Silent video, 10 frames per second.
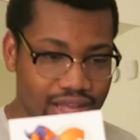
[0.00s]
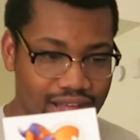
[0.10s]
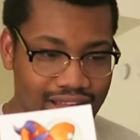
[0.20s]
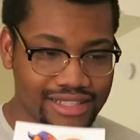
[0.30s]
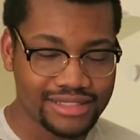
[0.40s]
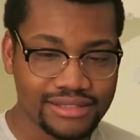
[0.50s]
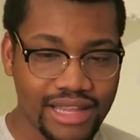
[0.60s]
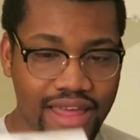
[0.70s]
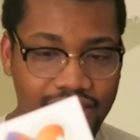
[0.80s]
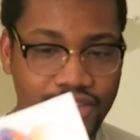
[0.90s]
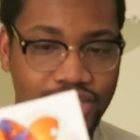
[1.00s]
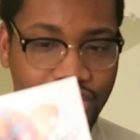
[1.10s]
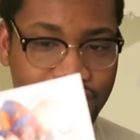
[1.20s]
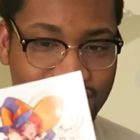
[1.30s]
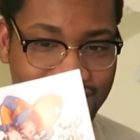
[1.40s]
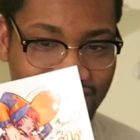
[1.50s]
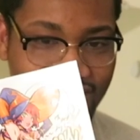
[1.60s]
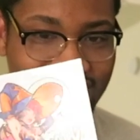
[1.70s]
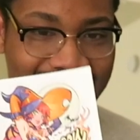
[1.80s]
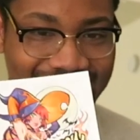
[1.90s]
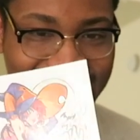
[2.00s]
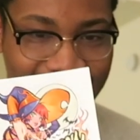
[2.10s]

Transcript: I like these artists a lot.